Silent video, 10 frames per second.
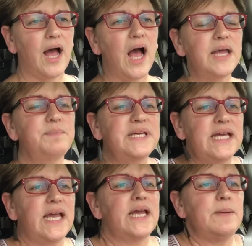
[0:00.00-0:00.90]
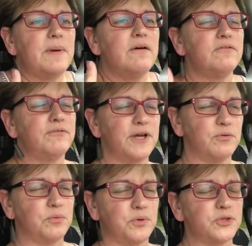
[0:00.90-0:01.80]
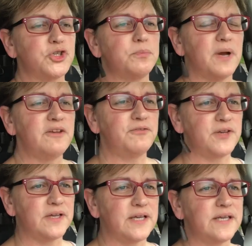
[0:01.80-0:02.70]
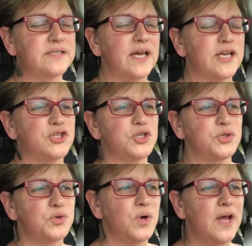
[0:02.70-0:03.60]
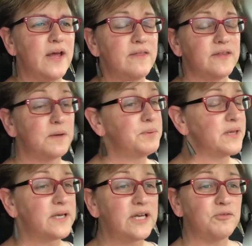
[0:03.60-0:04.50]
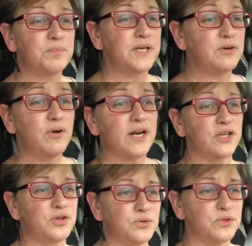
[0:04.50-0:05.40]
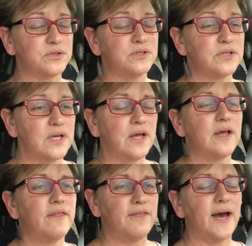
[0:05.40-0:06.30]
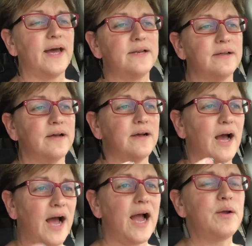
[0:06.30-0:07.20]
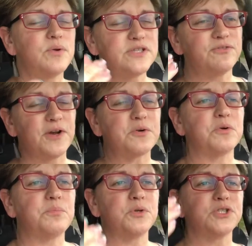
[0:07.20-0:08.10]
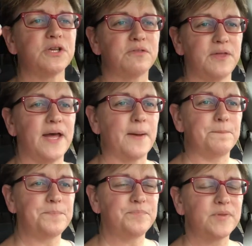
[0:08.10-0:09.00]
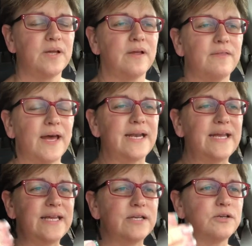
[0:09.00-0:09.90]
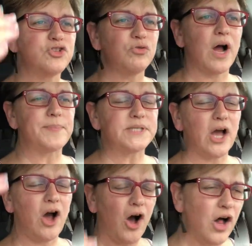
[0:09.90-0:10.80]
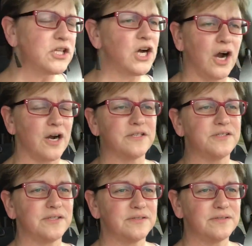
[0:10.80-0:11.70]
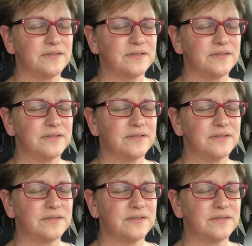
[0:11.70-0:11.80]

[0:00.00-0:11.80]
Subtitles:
I became vulnerable to my feelings and to the ability of being ridiculed, that I was vulnerable to them, that it dropped all guards.